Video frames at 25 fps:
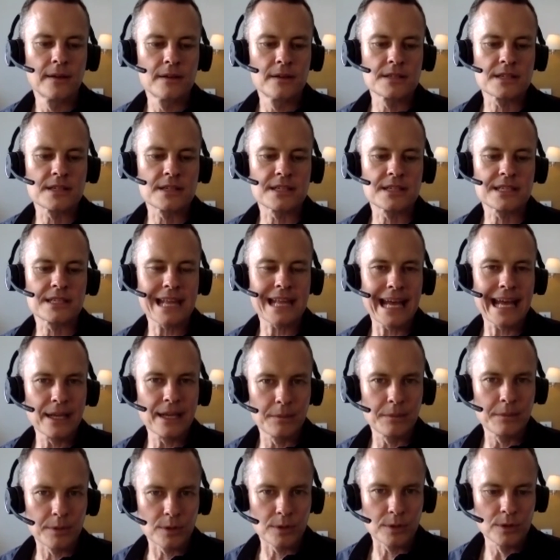
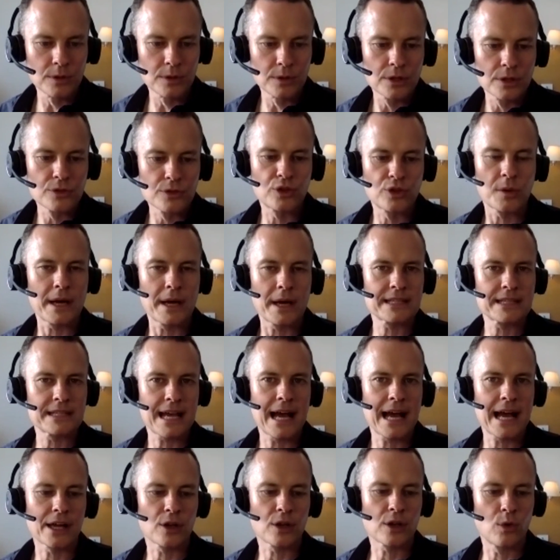sustainable to our
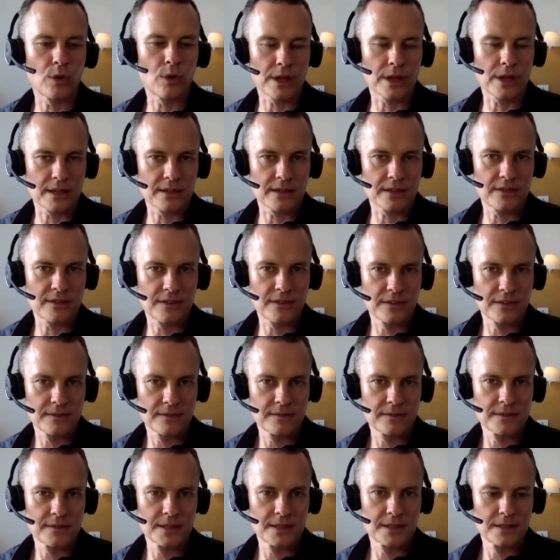target audience?
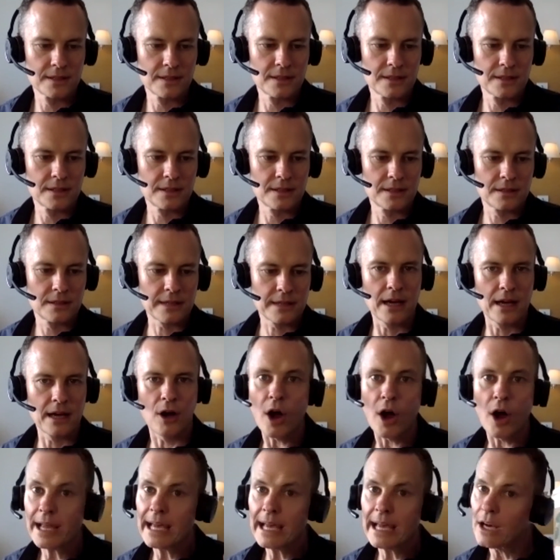Now,
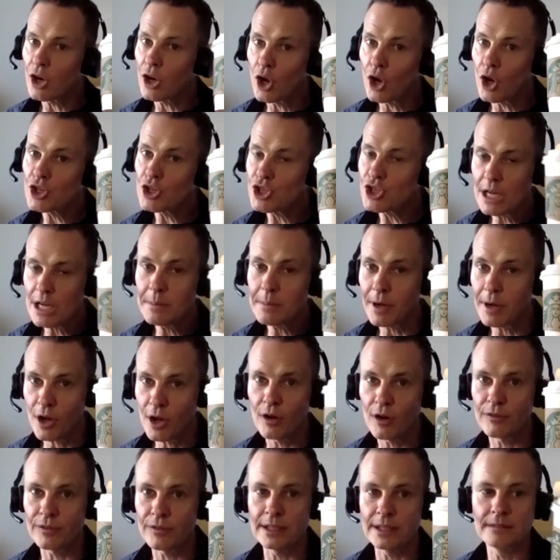I can get a lot cheaper
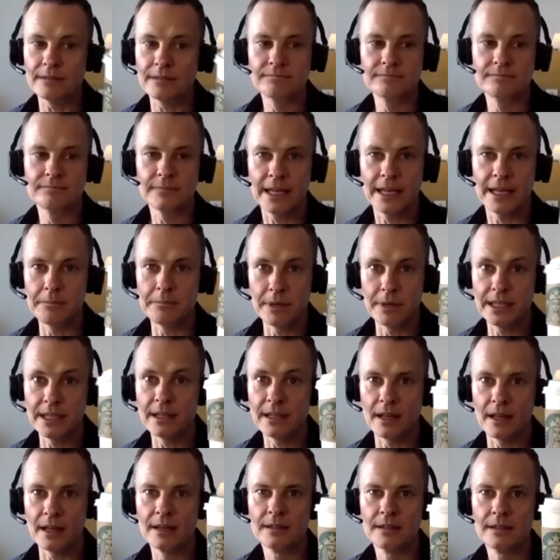coffee in
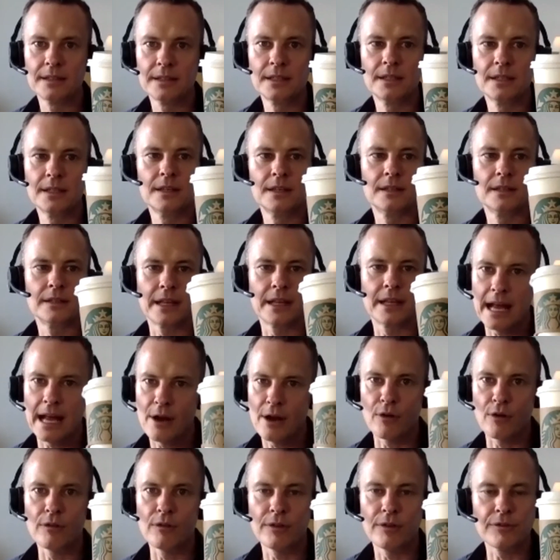Manila than
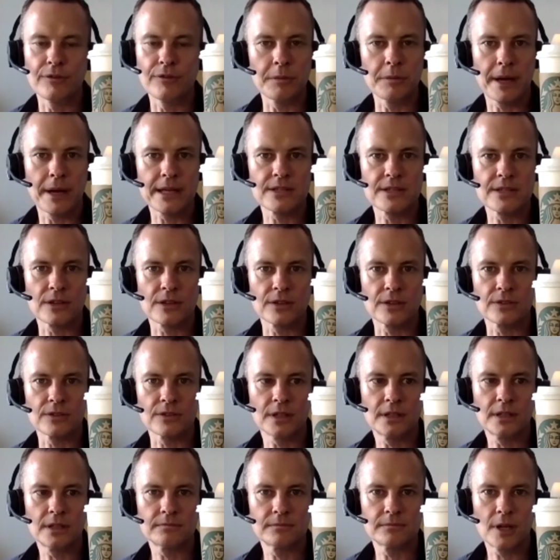150 pesos,
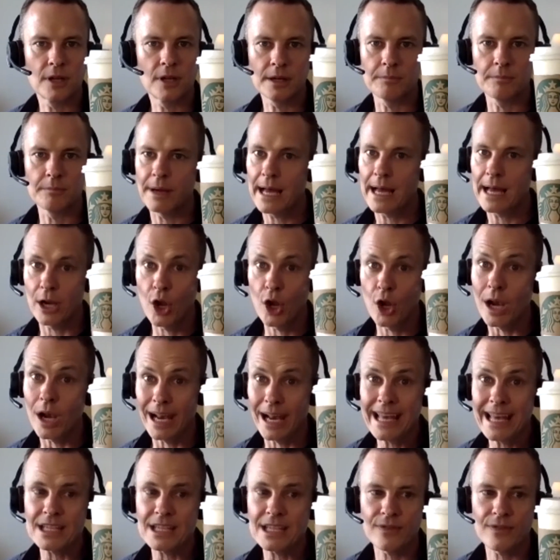right? I can pay a lot
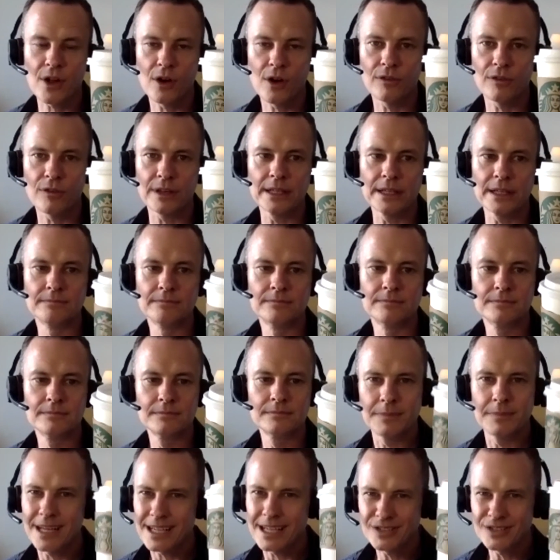less for coffee,
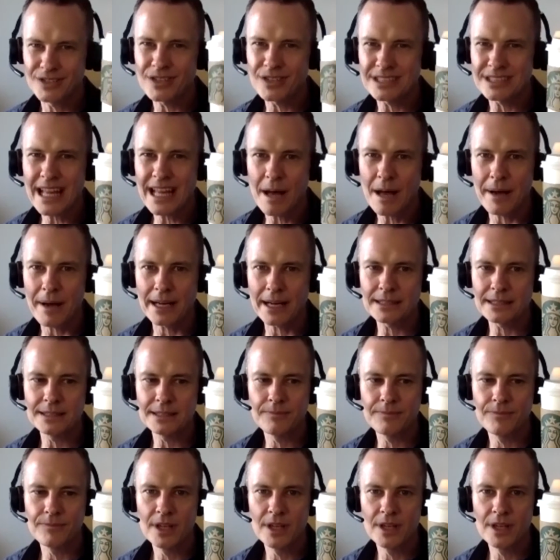but it's not Starbucks.